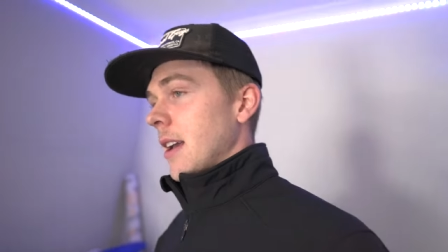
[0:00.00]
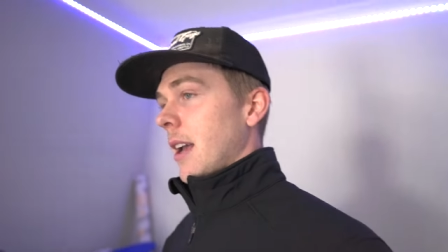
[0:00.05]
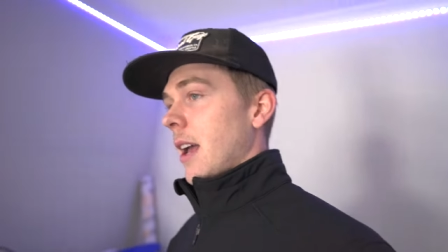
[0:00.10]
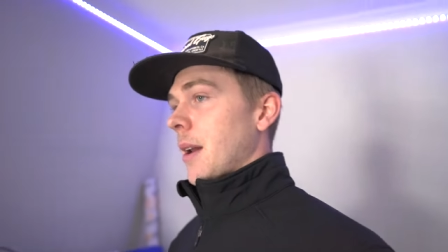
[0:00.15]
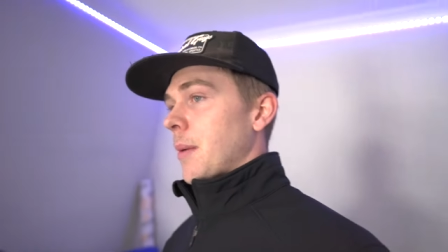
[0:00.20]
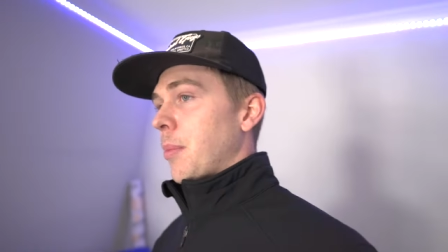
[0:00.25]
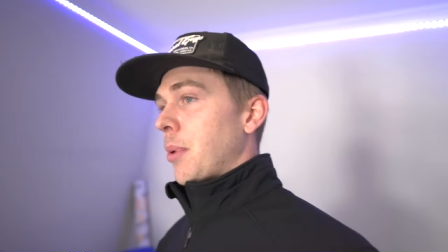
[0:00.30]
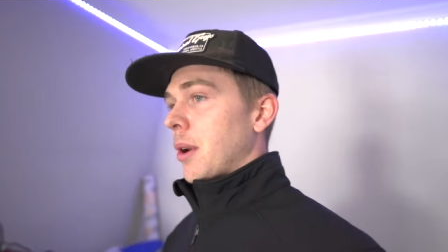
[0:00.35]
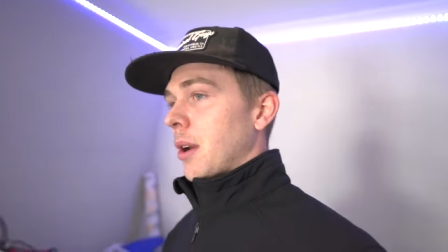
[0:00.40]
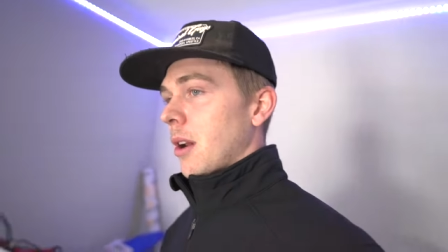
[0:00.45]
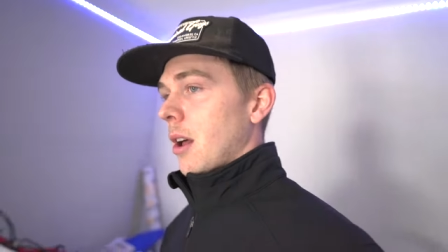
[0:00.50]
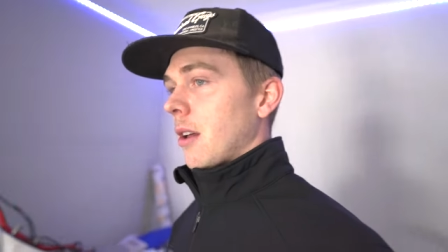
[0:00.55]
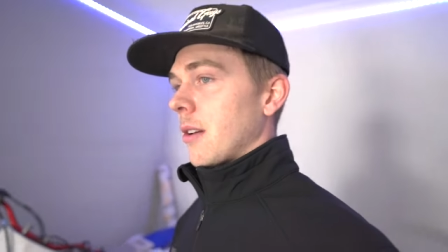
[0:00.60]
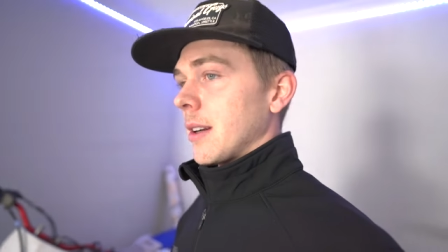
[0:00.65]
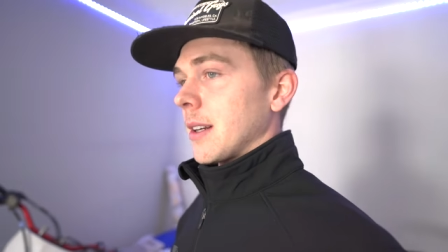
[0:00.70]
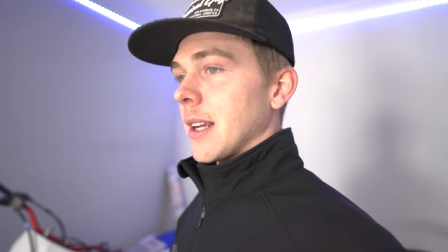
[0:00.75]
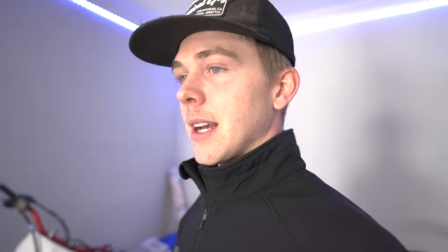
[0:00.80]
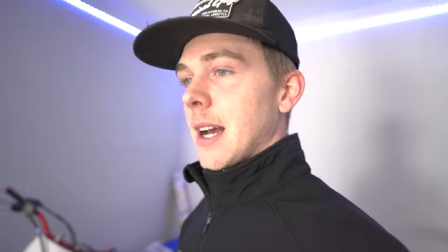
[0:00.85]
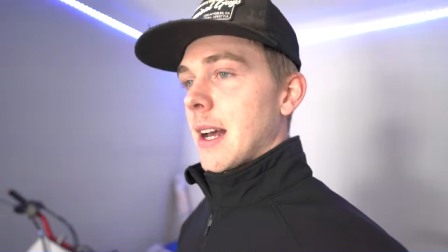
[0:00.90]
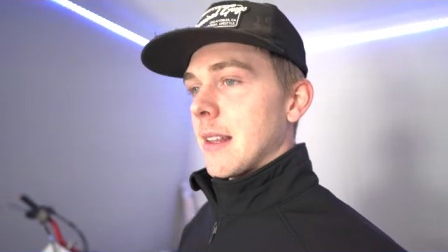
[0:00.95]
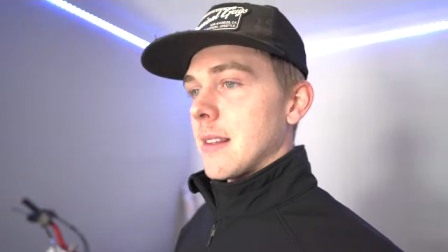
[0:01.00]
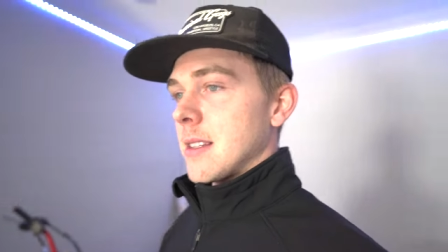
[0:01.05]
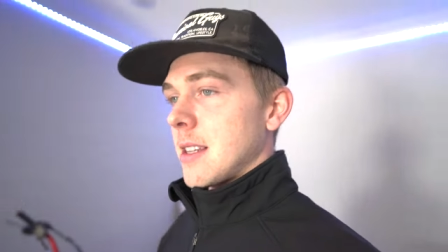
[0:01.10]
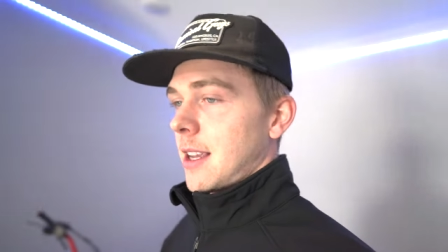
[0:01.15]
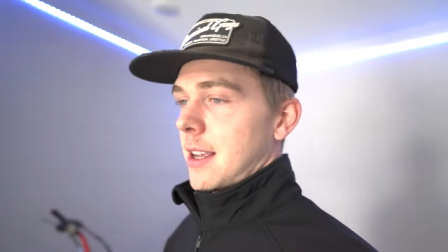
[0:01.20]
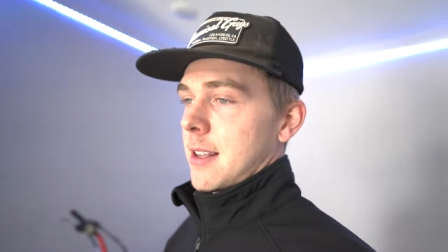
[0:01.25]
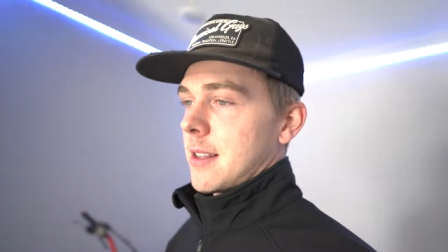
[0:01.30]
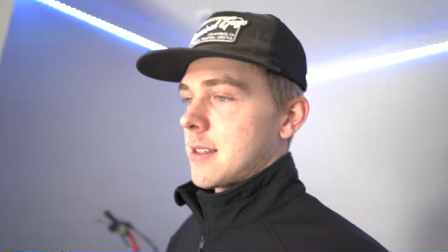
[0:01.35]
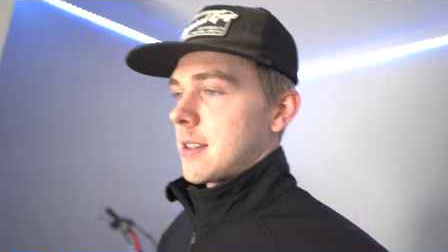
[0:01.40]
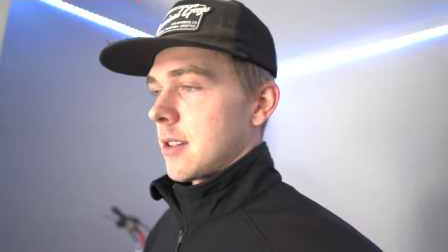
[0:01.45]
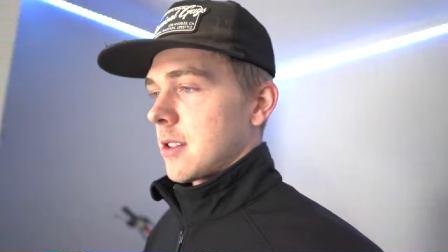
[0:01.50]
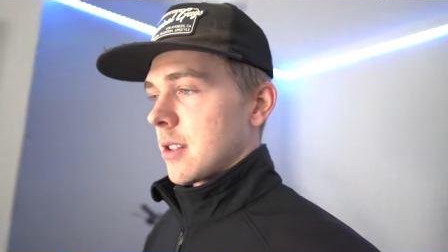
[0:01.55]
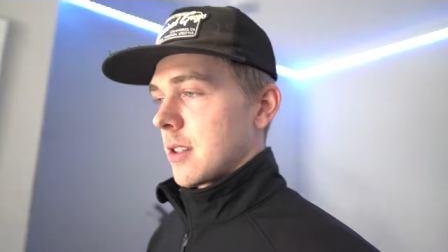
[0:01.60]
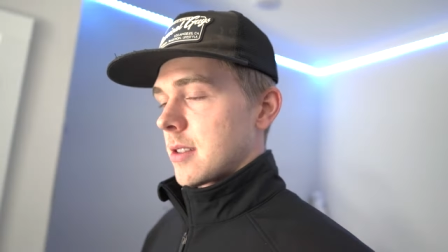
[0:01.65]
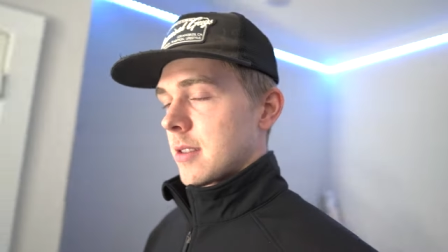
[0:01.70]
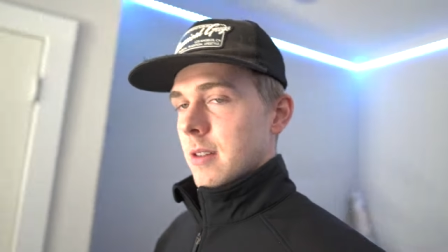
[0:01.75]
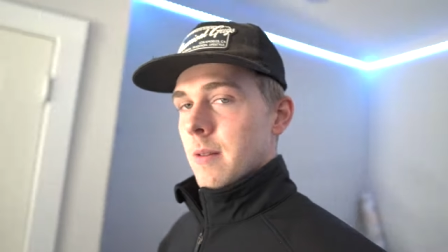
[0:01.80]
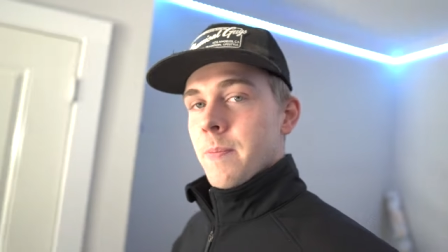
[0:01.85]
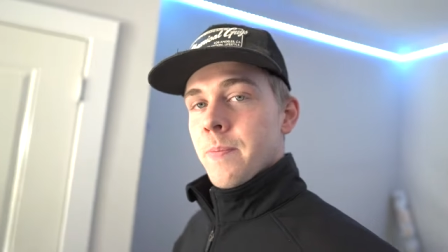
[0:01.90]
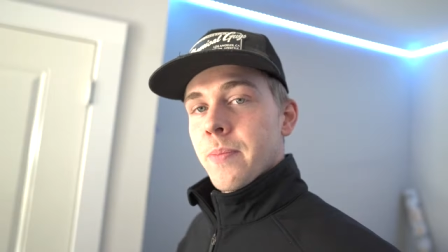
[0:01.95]
got to put it all in God's hands, and
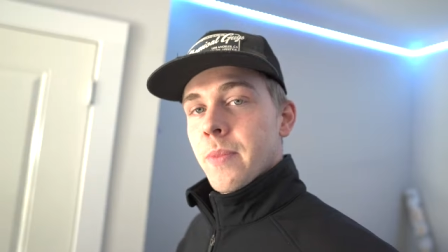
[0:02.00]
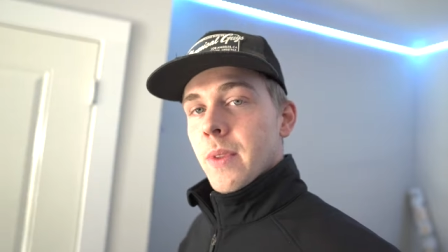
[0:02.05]
just...